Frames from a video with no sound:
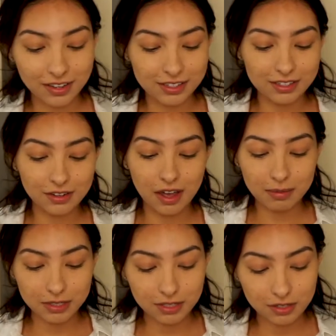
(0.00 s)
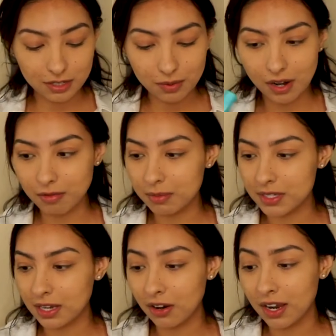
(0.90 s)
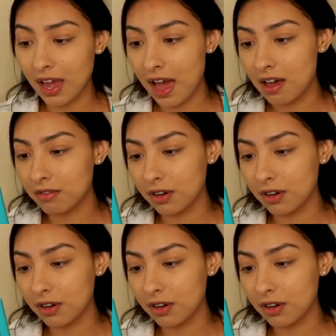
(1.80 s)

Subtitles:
Okay, so I'm just using whatever mascara I have.